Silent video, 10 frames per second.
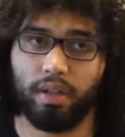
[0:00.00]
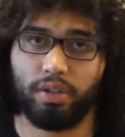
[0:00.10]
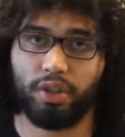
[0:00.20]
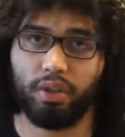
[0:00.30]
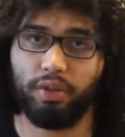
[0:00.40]

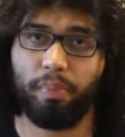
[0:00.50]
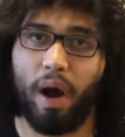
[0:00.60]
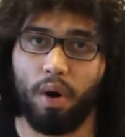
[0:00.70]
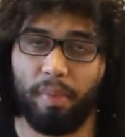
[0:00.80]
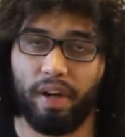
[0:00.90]
Shields'
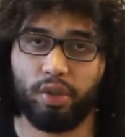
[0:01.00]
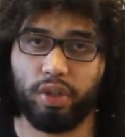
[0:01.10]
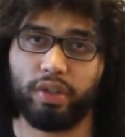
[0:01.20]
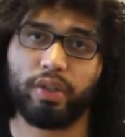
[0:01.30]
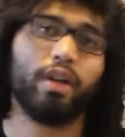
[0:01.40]
power
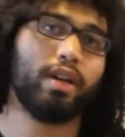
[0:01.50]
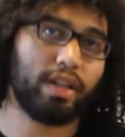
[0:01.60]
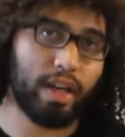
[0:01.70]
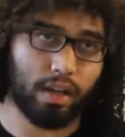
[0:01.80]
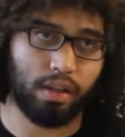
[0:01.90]
punches
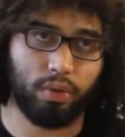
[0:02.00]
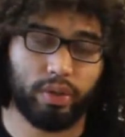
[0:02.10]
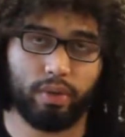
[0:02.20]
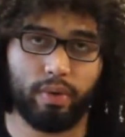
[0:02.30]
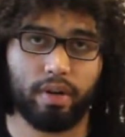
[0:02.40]
get
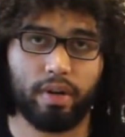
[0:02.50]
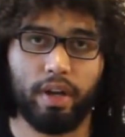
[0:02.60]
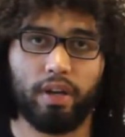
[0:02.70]
close to her.